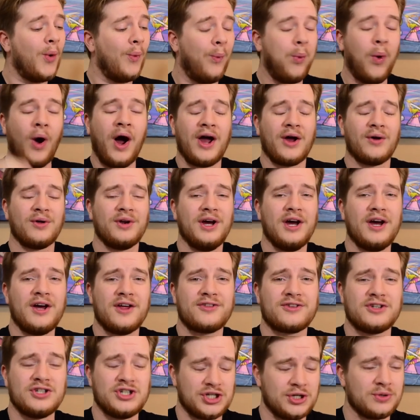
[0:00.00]
why on
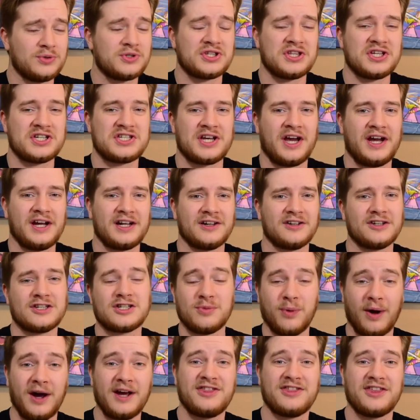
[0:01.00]
earth, due to the title,
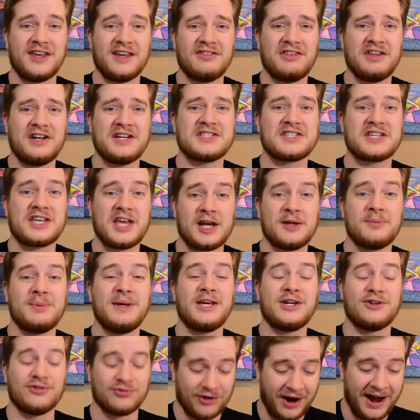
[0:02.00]
do I think that it's gonna
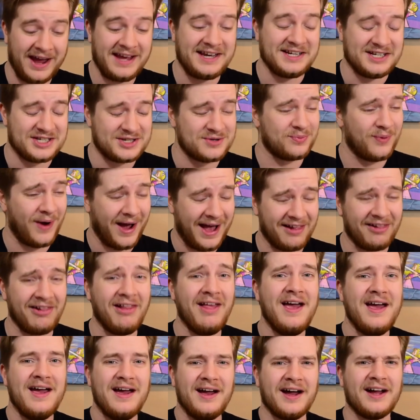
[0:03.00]
be great? Well,
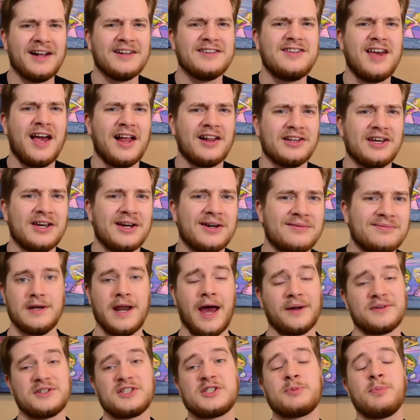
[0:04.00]
I'll tell you.
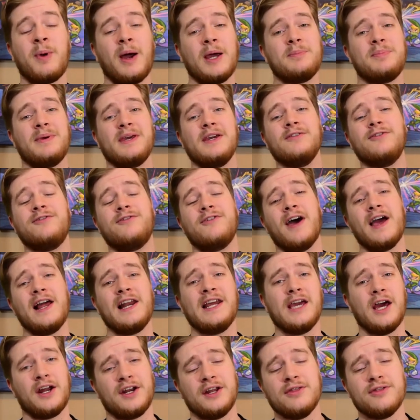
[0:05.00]
Now, despite being
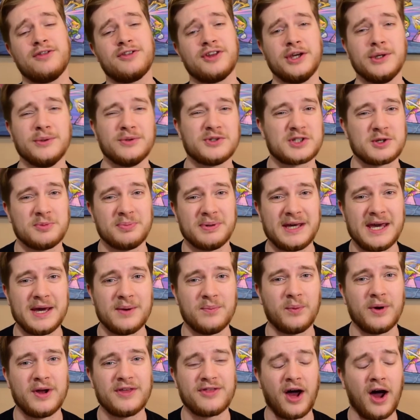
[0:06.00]
fairly unenthused to
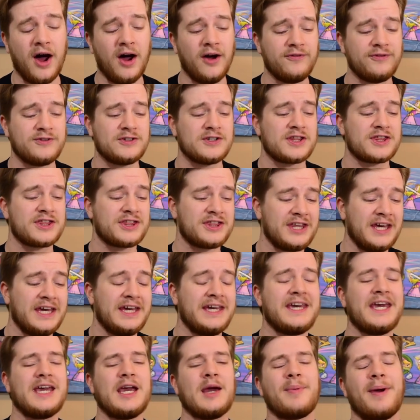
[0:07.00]
begin with, after
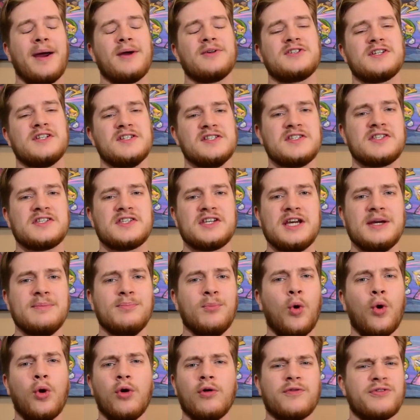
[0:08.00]
thinking about it and seeing
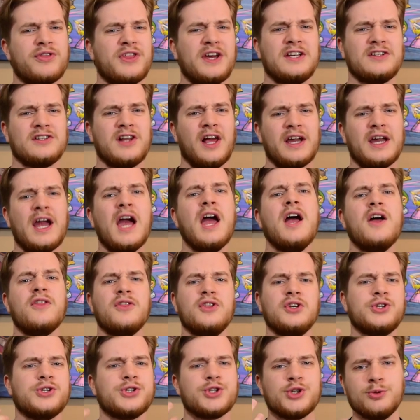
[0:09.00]
more of things like
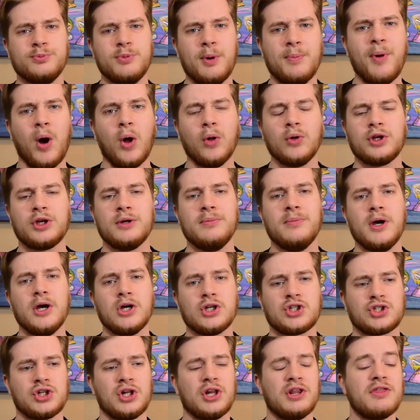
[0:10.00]
the Super Bowl
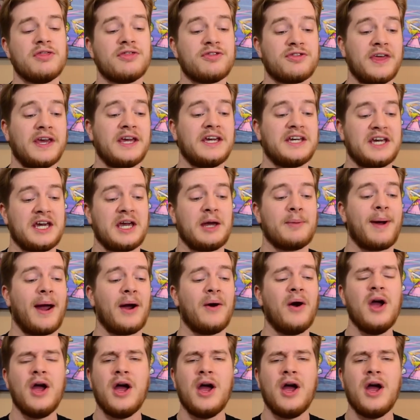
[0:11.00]
commercial and thinking about